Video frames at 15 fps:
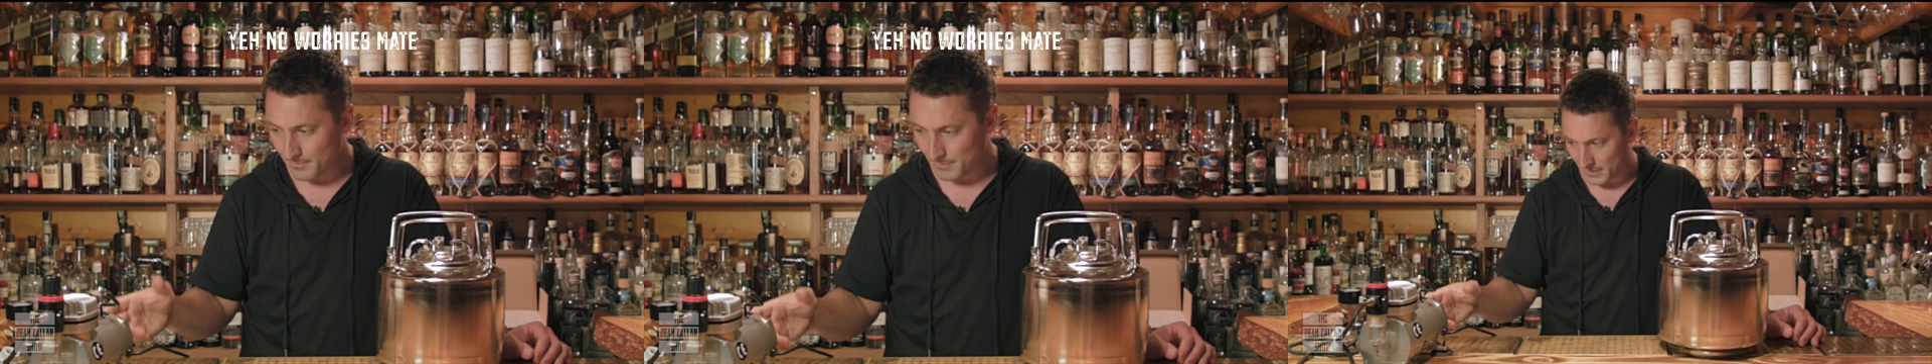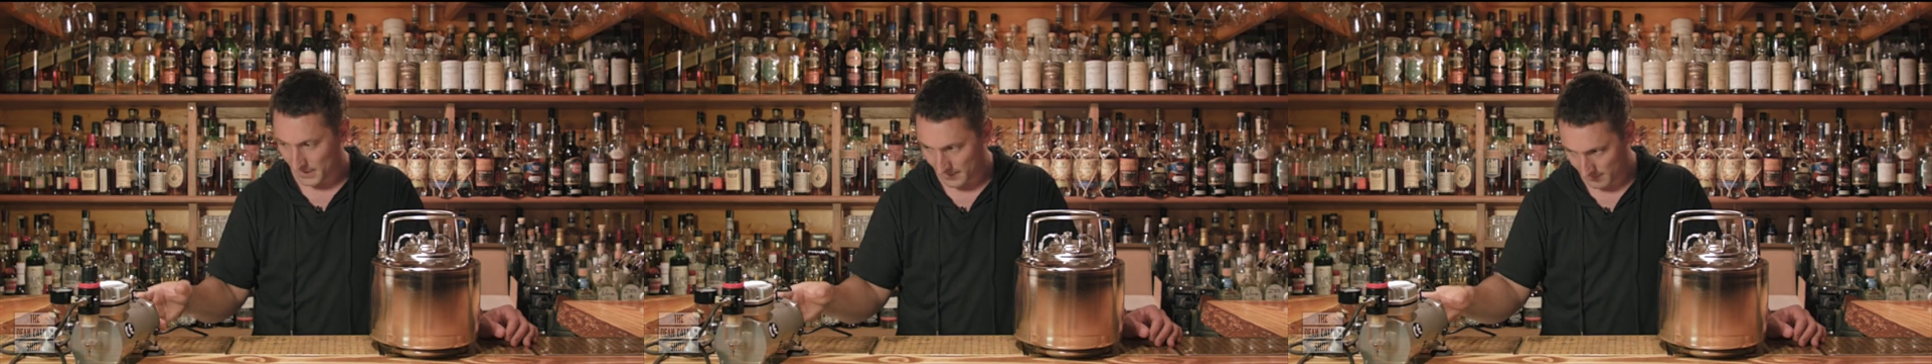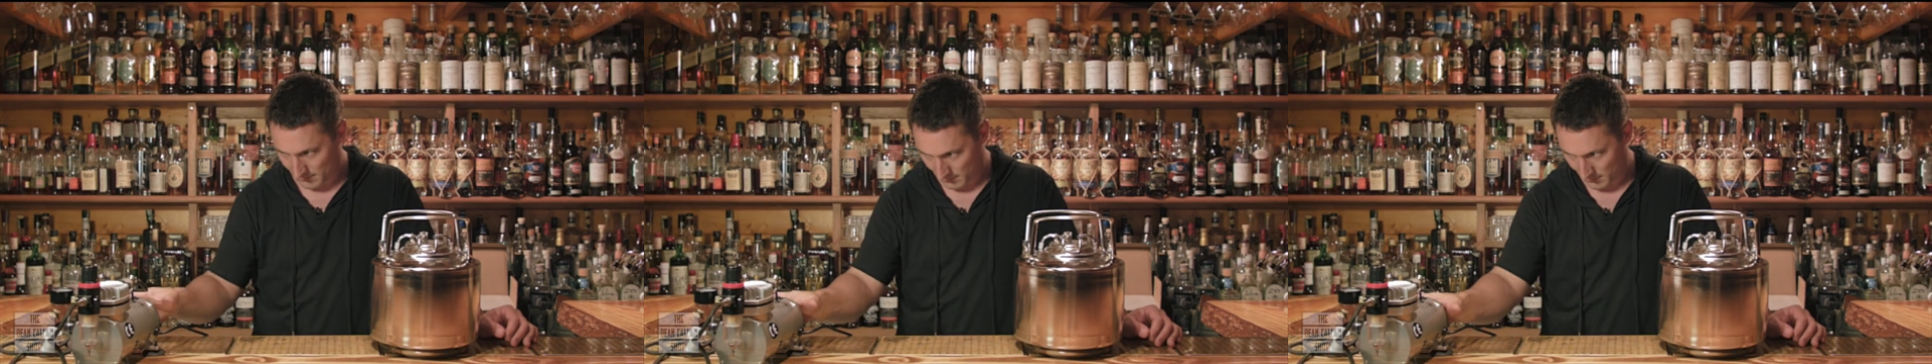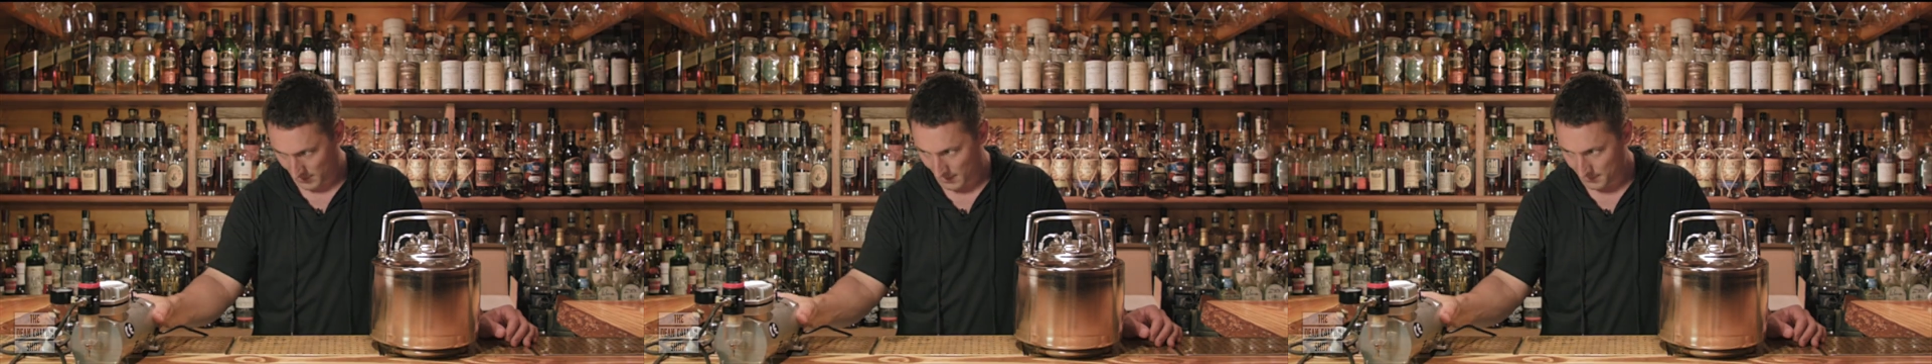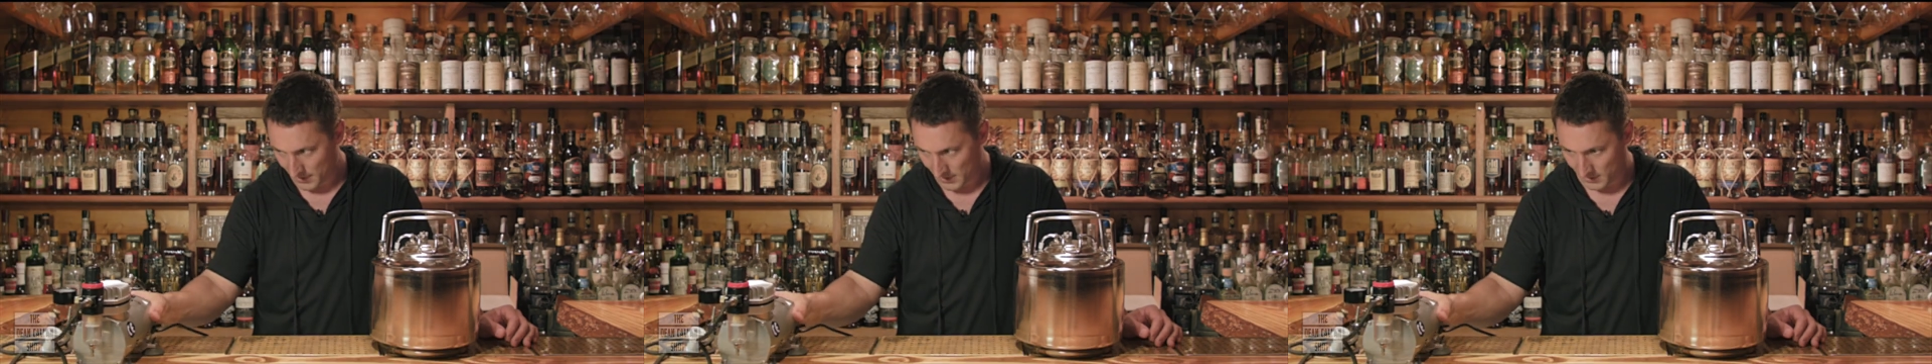But what
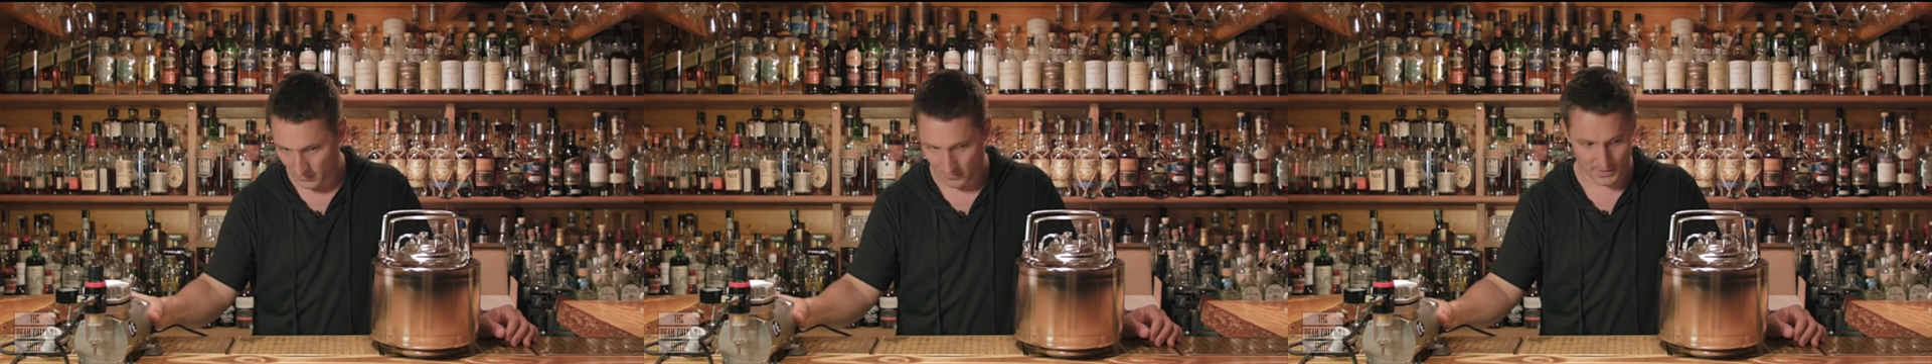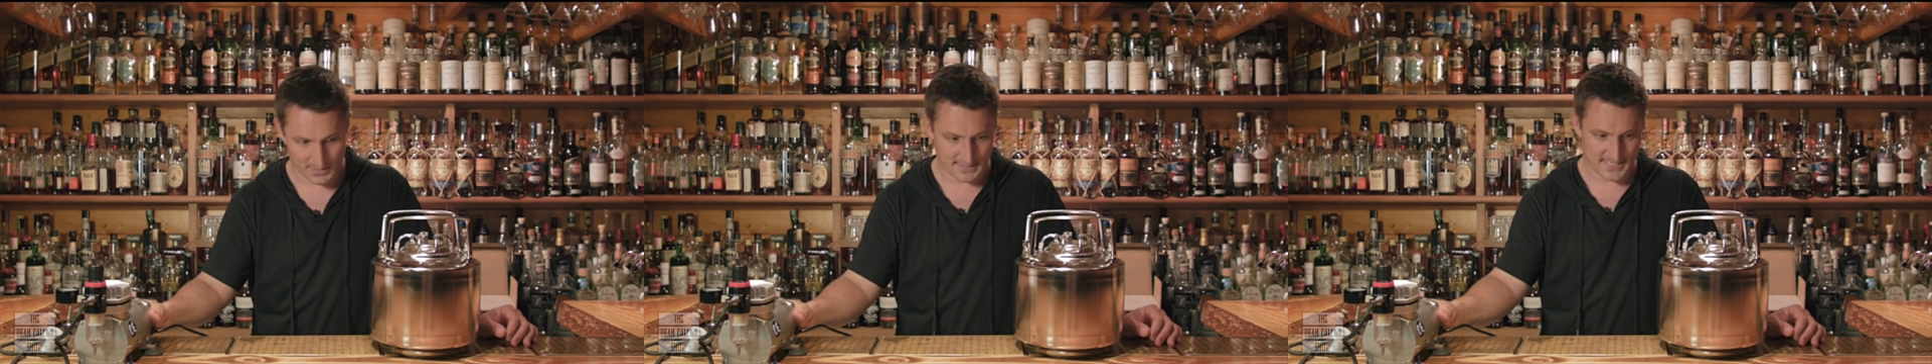I'm going to do with it